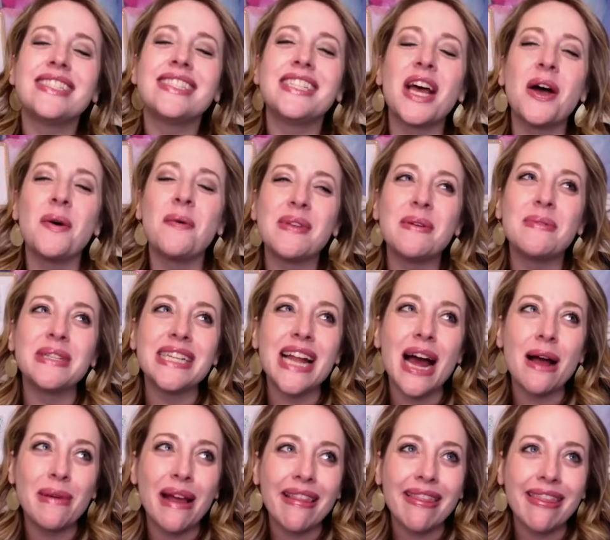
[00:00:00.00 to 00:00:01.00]
so it was
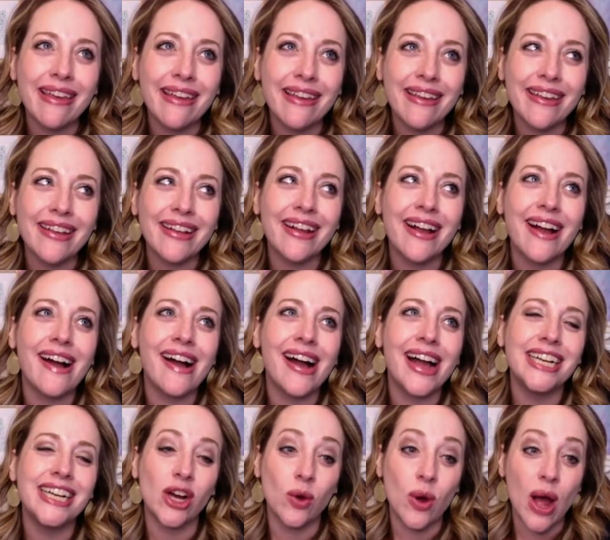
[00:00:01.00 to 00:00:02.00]
not my thing.
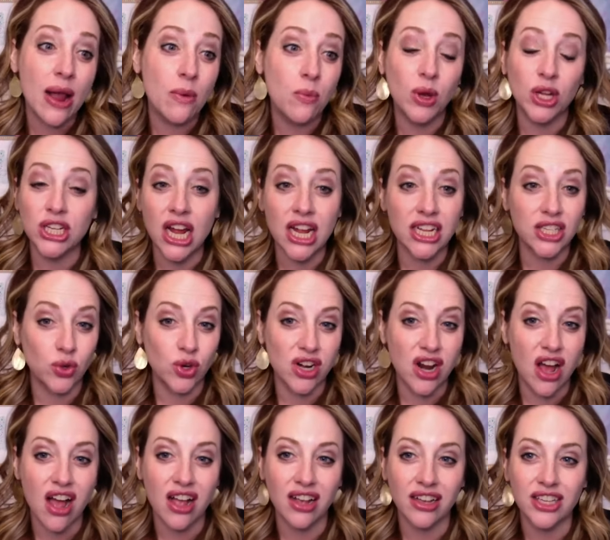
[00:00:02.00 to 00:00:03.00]
I don't, I will not door
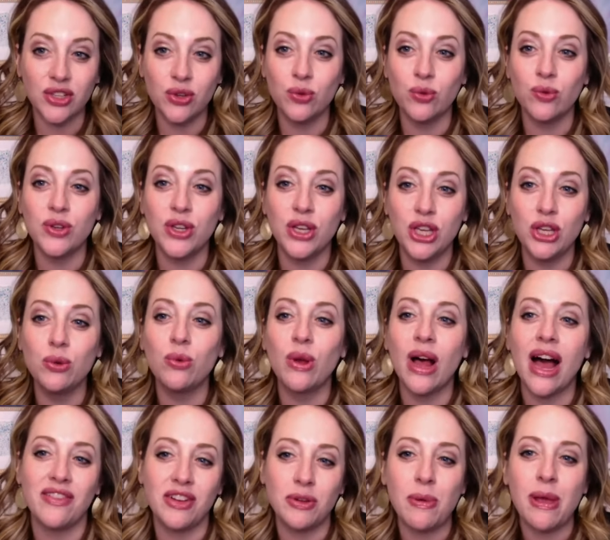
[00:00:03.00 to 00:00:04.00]
knock. You, you
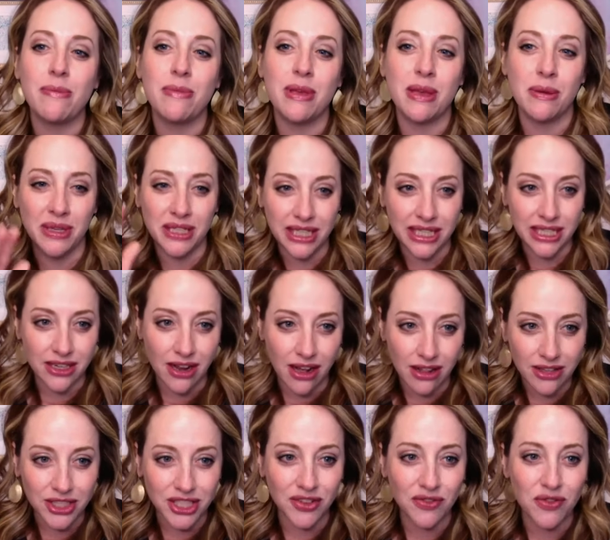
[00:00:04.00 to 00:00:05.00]
will have to pay me a million
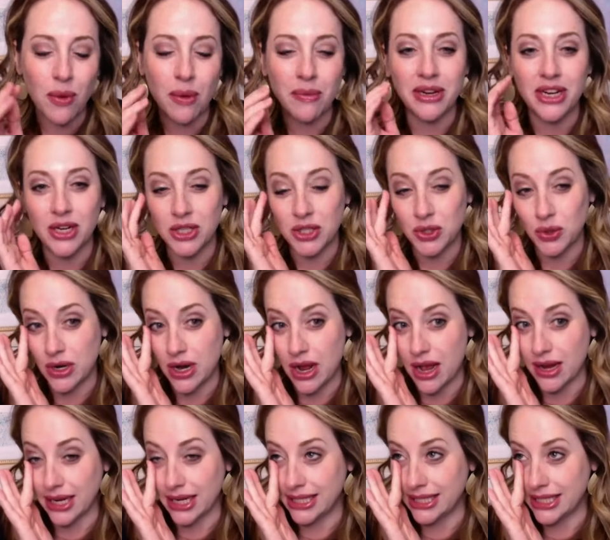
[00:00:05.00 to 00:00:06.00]
dollars if you want me to go door
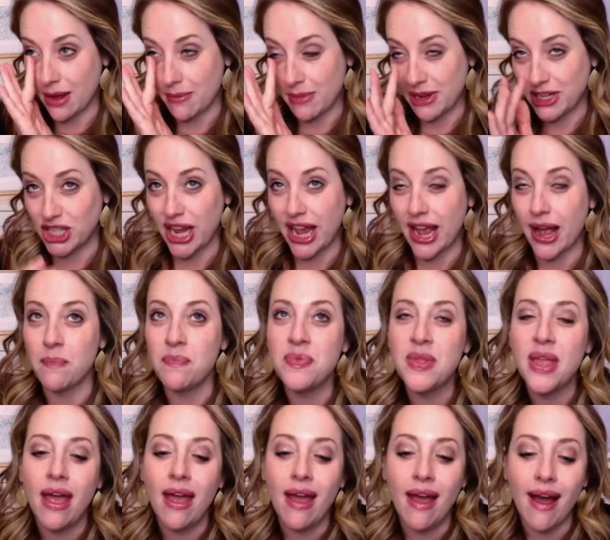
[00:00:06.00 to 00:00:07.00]
knock. It's not my jam.
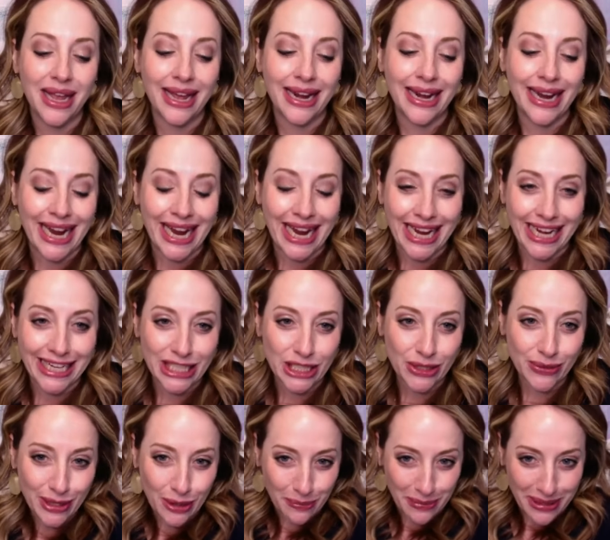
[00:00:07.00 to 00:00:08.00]
And I hated
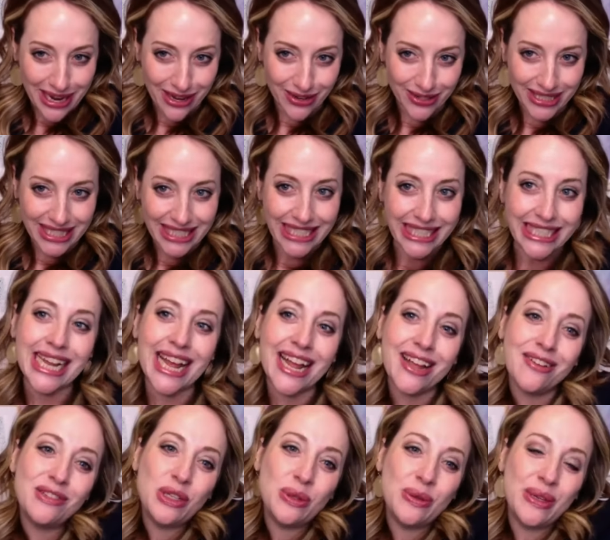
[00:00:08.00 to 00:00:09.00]
doing open houses because I
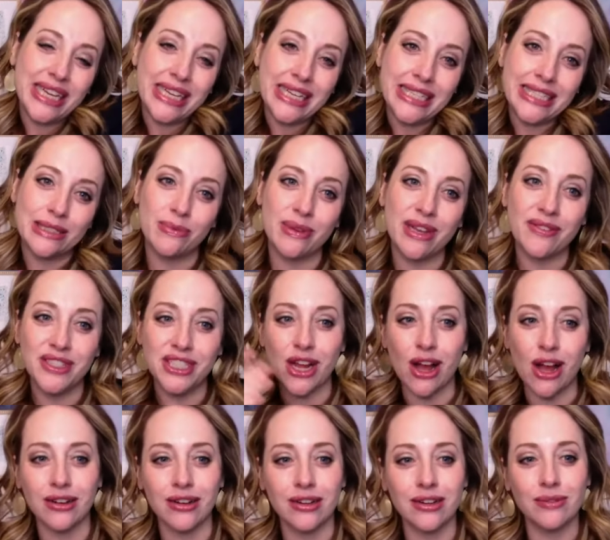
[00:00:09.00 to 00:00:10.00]
have two kids and we have
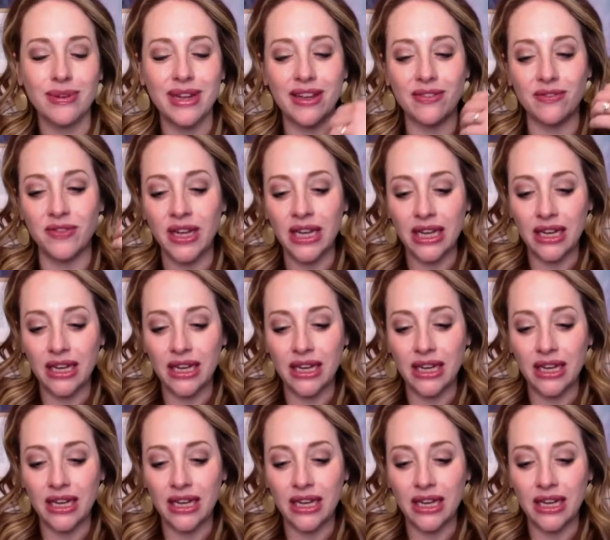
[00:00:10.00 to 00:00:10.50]
soccer and we have